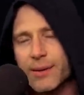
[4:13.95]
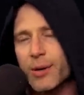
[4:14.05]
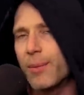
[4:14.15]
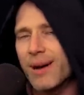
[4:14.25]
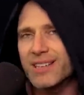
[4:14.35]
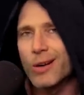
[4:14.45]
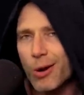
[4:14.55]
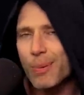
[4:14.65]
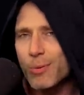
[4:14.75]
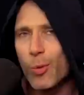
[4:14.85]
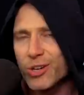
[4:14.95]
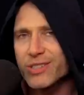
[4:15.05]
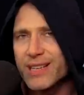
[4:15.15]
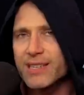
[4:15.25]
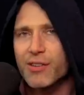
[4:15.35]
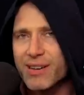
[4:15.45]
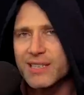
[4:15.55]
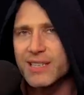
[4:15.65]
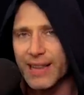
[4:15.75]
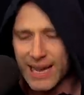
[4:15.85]
I'm going to imagine a lot of people watching this are
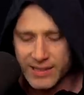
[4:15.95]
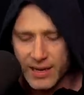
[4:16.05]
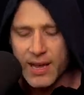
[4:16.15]
into that.